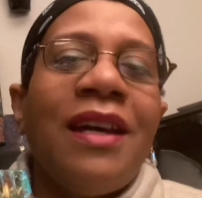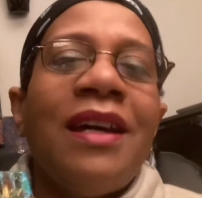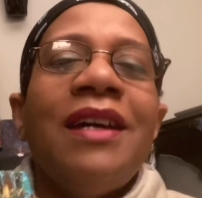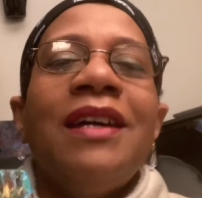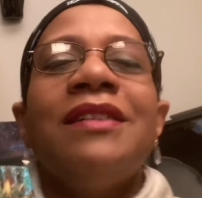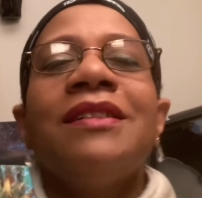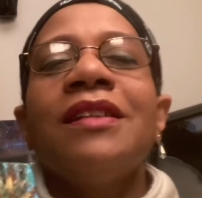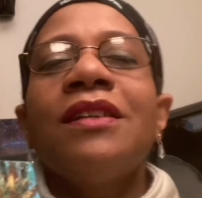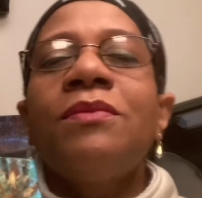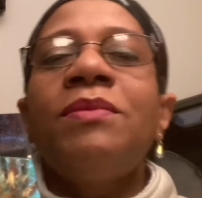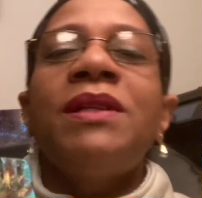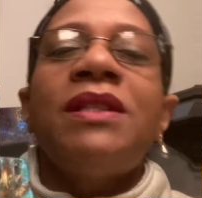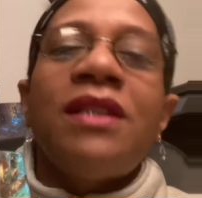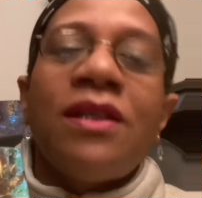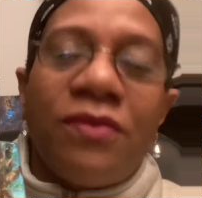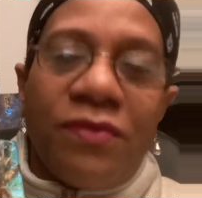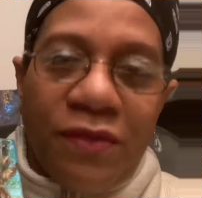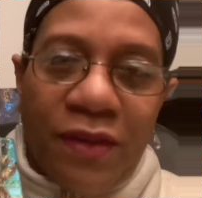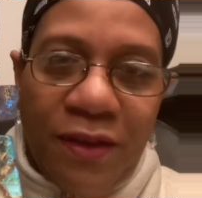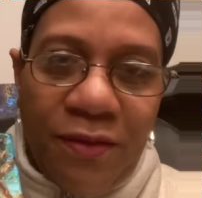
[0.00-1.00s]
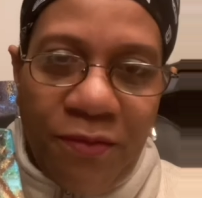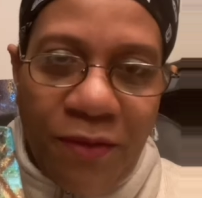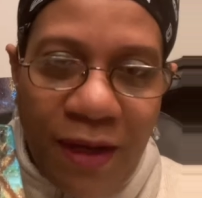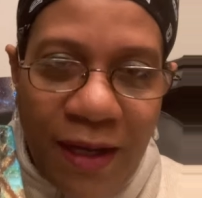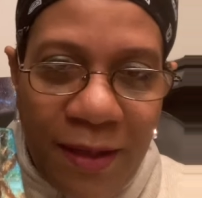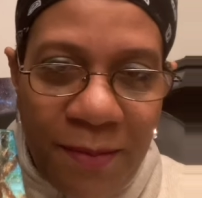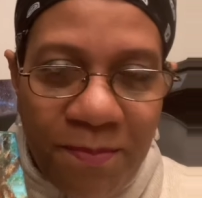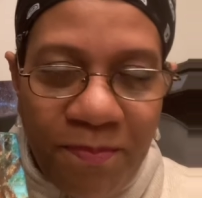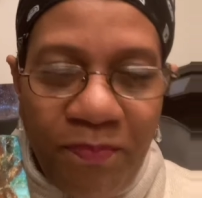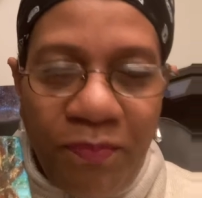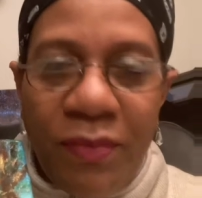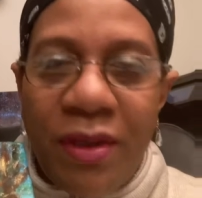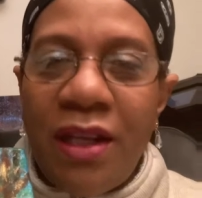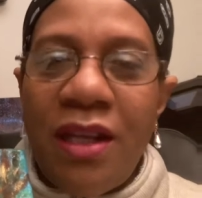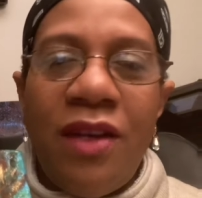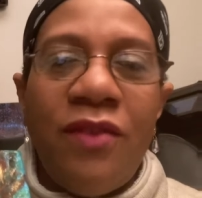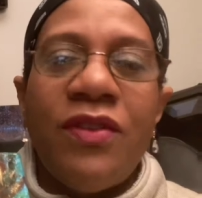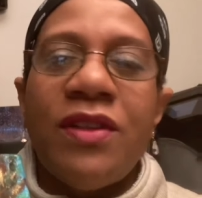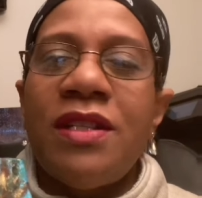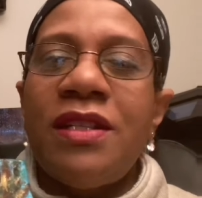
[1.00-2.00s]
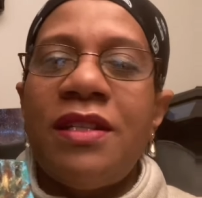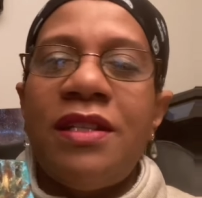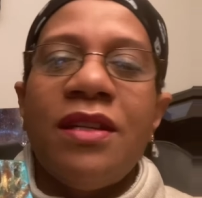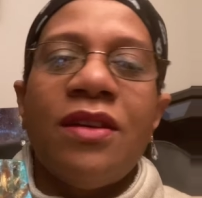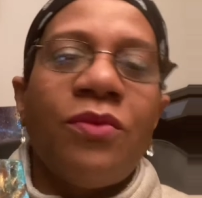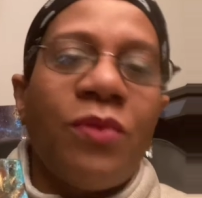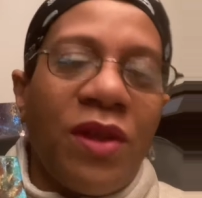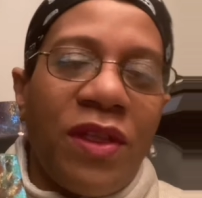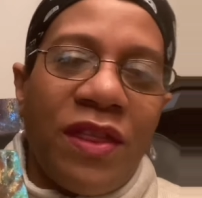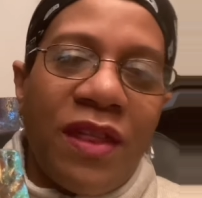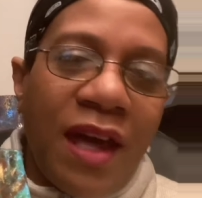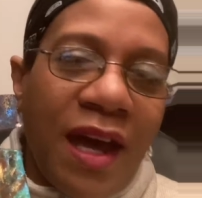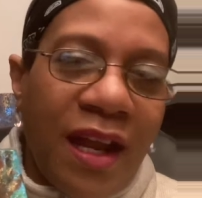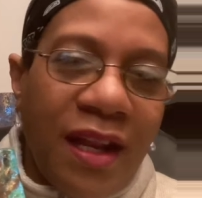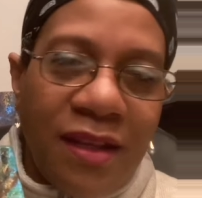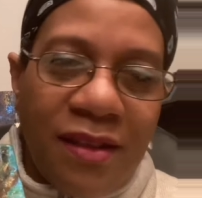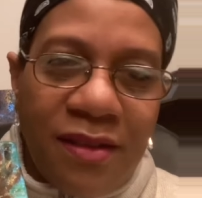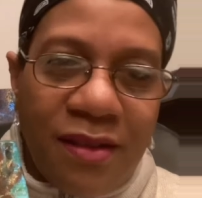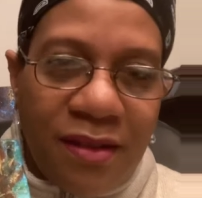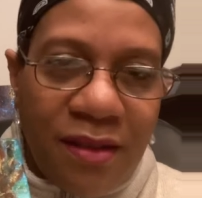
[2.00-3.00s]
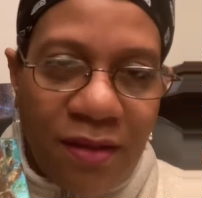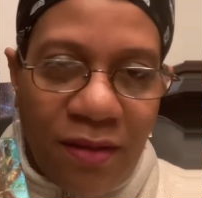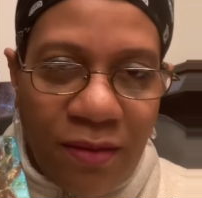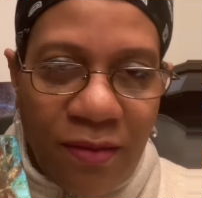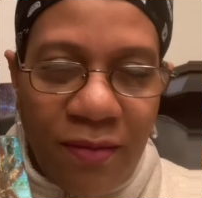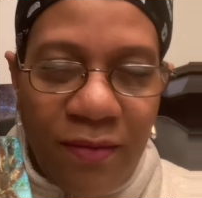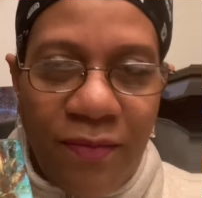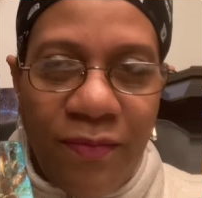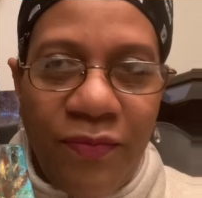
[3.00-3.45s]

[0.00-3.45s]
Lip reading: It's a little bit different, right? But even still with that, the